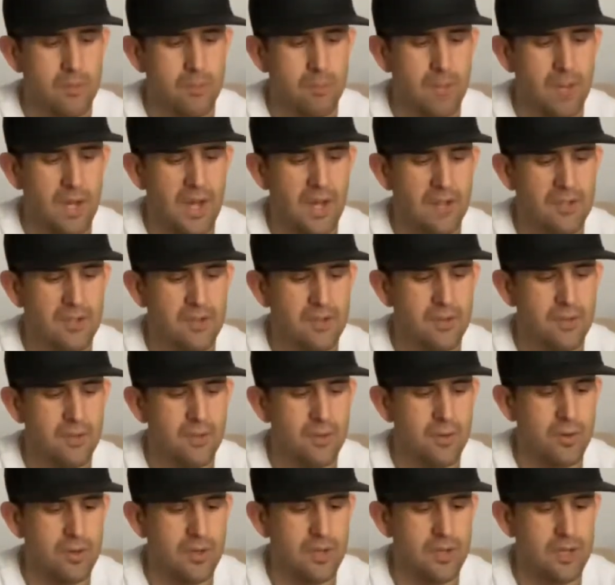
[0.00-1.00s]
mask
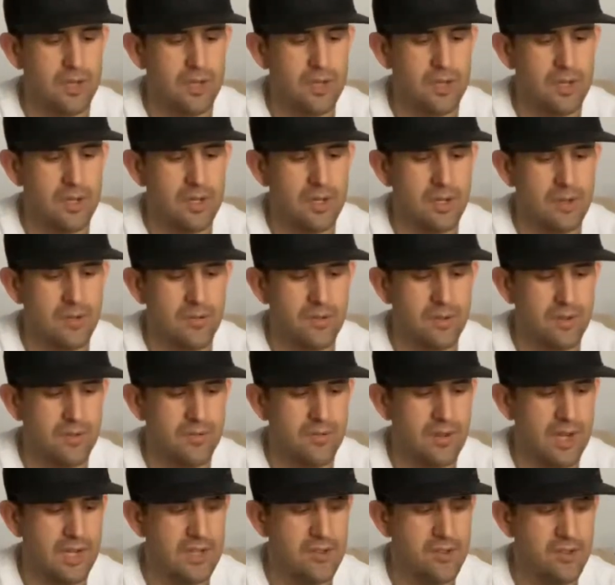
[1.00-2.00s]
for the
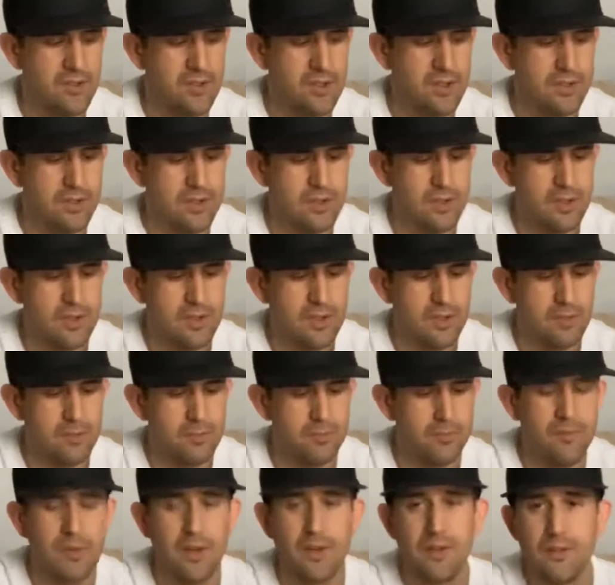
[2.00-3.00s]
visor.
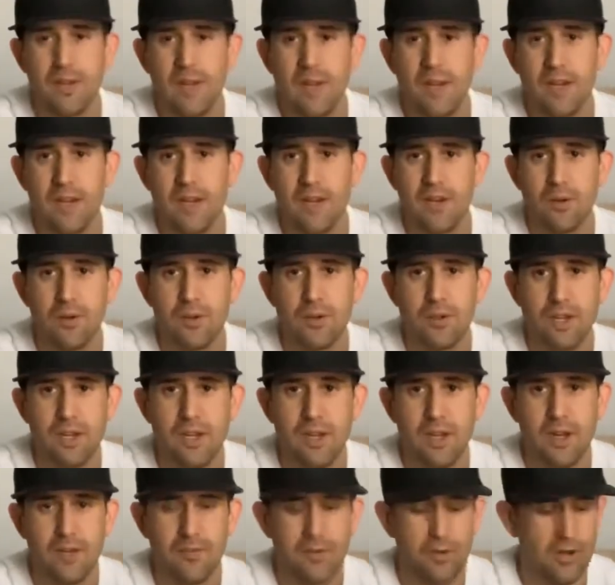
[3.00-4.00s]
Found that out
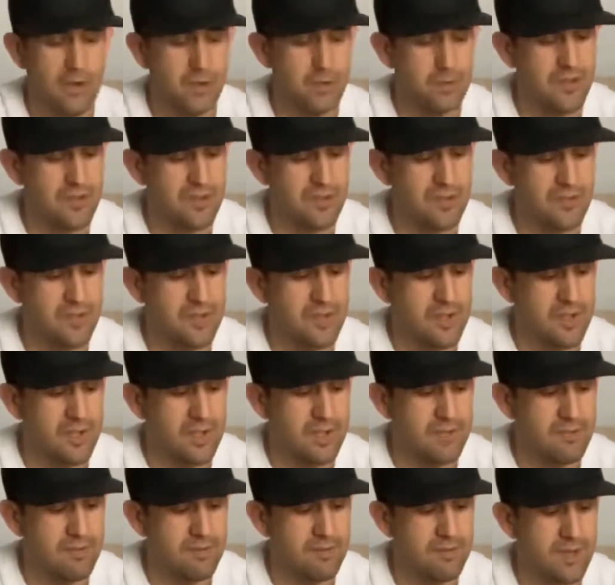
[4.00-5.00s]
after I received it.
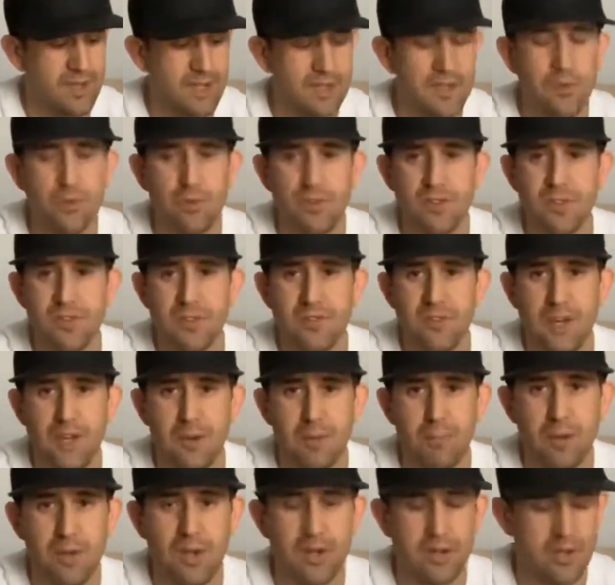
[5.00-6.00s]
I didn't read the
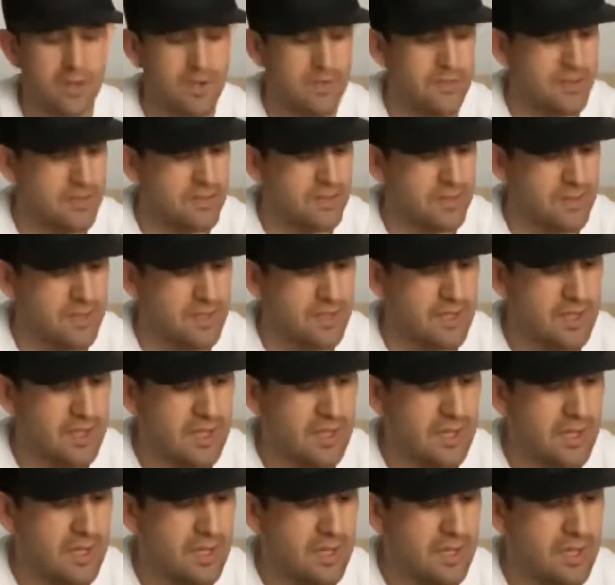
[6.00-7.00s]
fine print, obviously,
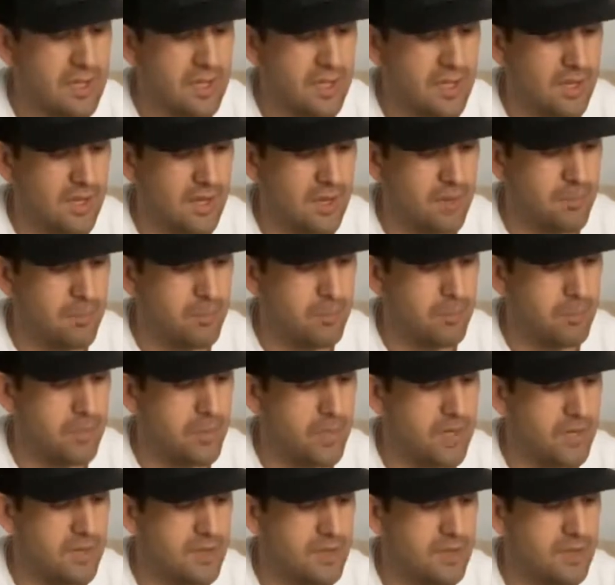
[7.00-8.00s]

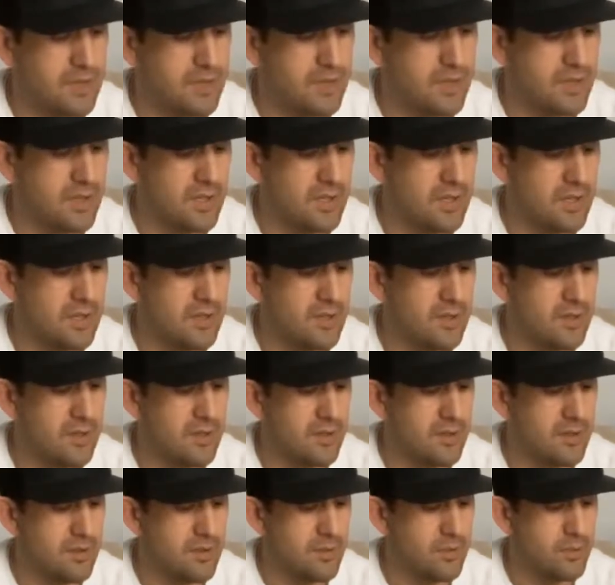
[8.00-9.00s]
but
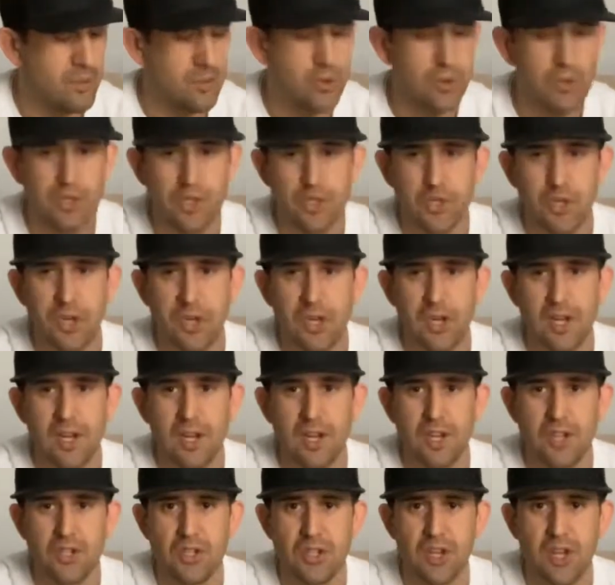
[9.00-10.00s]
we'll do the trick. I
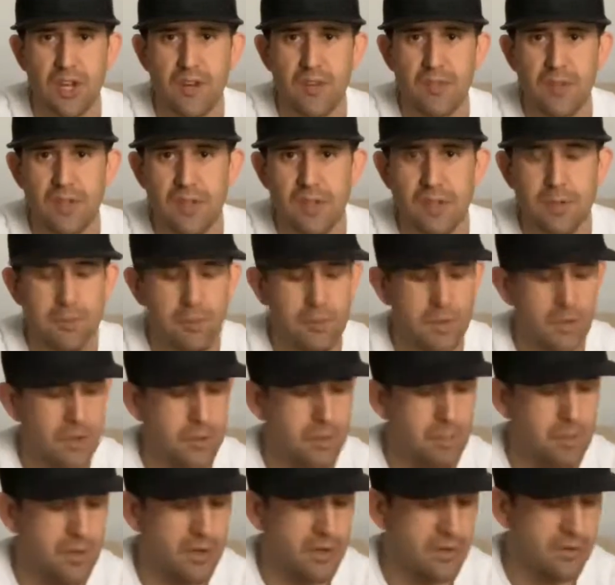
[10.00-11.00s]
actually have a
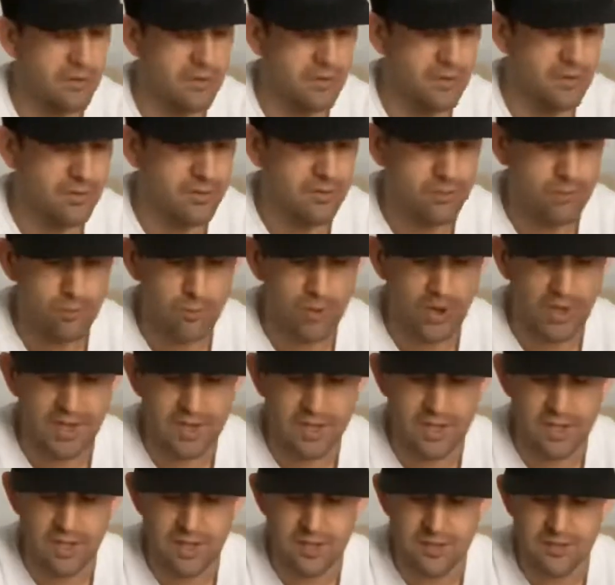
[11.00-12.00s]
pair of
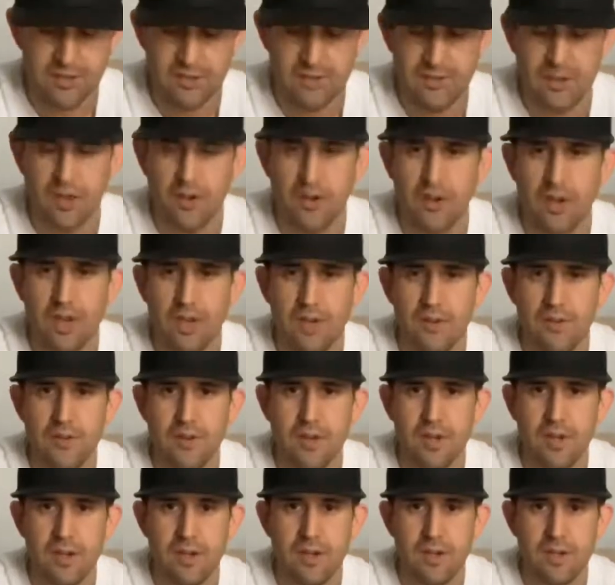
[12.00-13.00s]
riding glasses that I'll
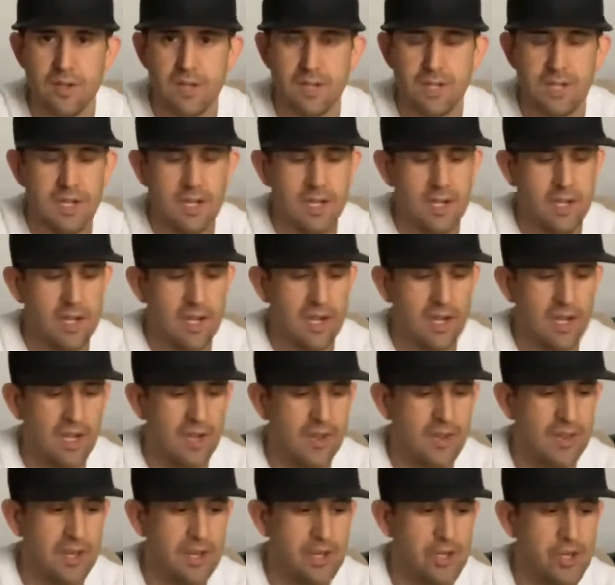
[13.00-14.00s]

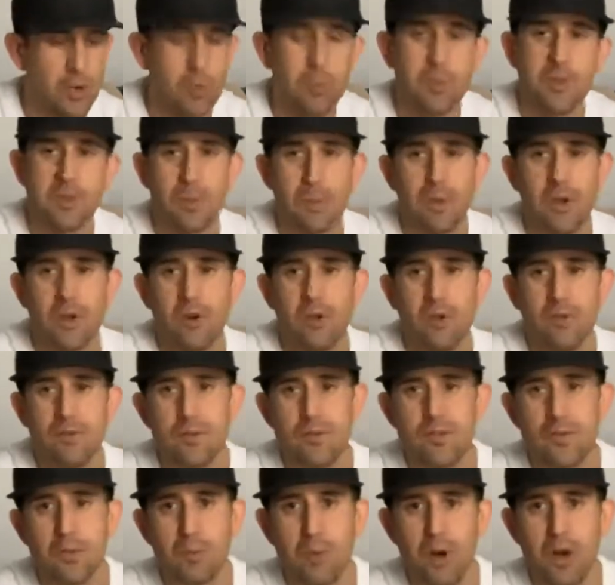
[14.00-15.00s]
have. They show up in the mail
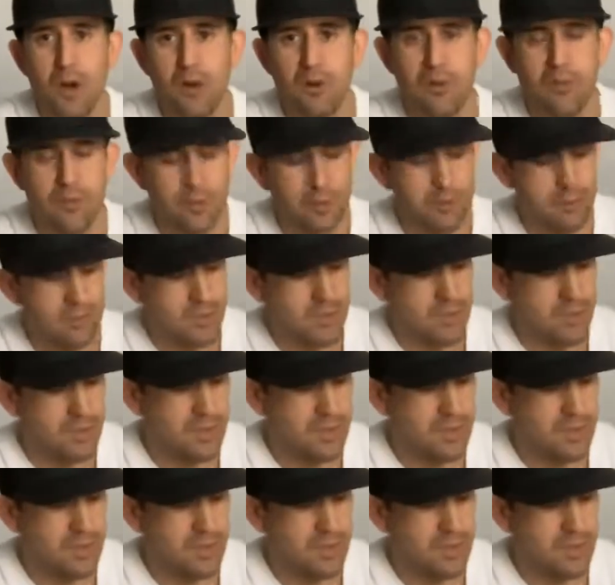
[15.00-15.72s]
tomorrow from